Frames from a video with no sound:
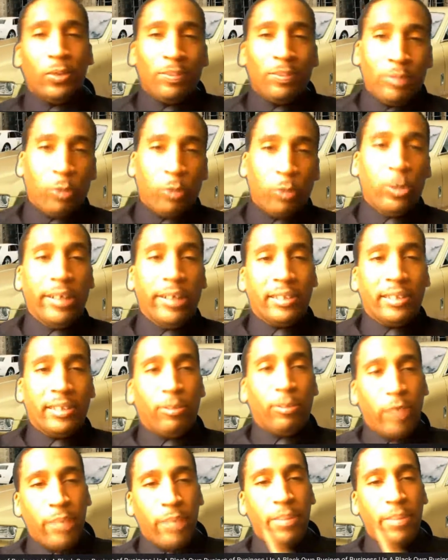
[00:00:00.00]
what
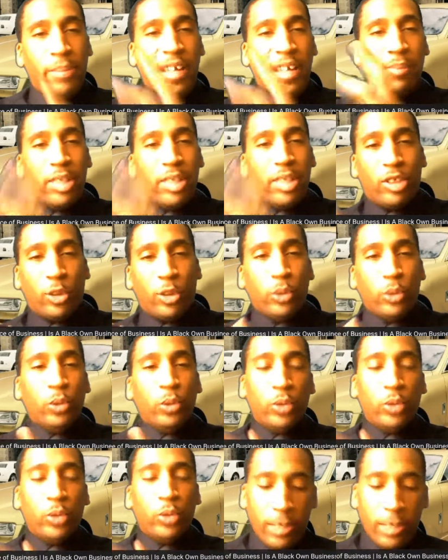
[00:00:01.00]
made me
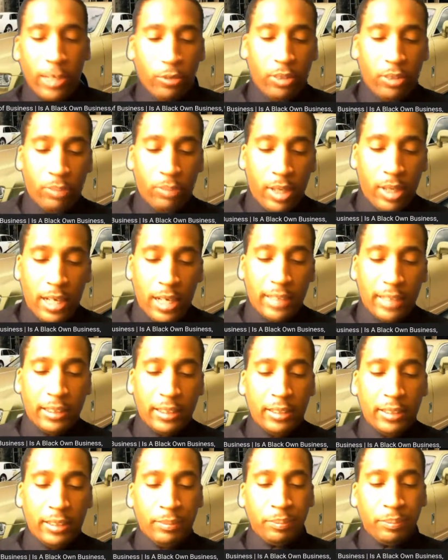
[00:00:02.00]
choose network
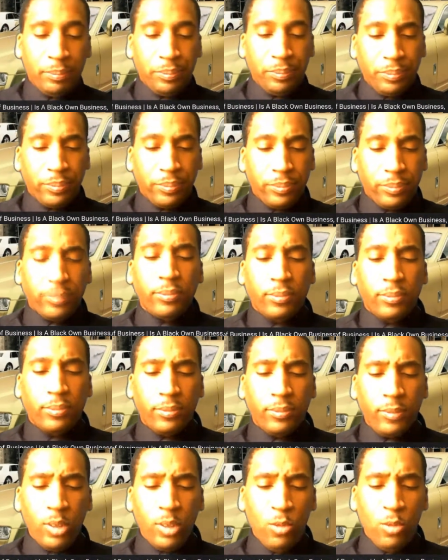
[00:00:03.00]
marketing
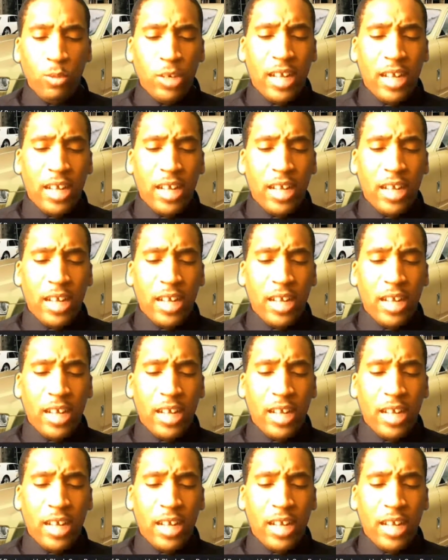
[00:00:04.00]
when I